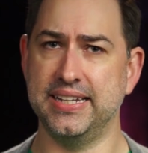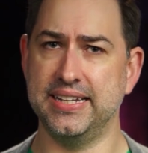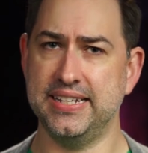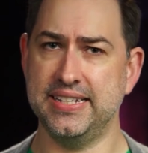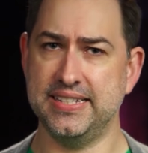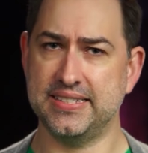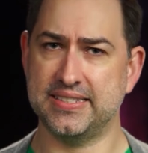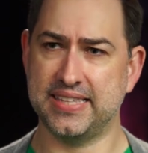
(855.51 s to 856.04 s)

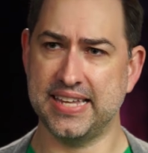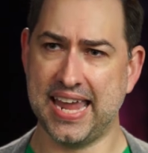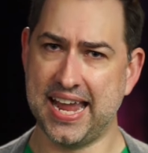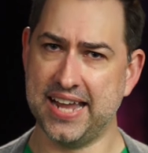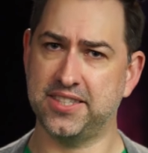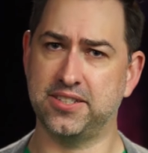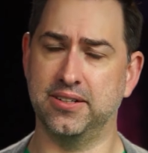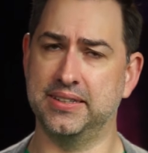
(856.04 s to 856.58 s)
is the
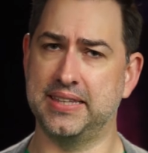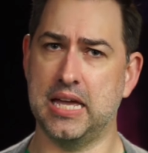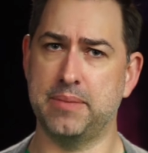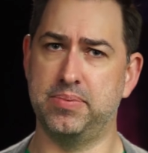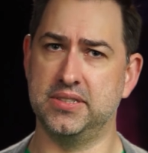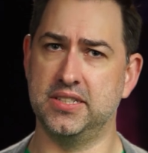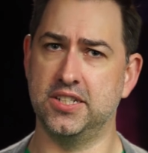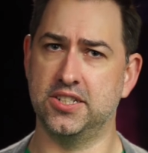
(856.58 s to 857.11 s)
answer at that
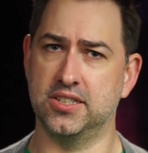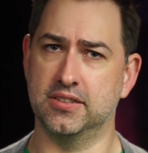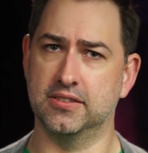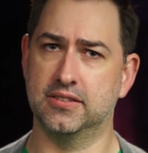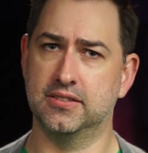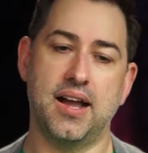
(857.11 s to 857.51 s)
position.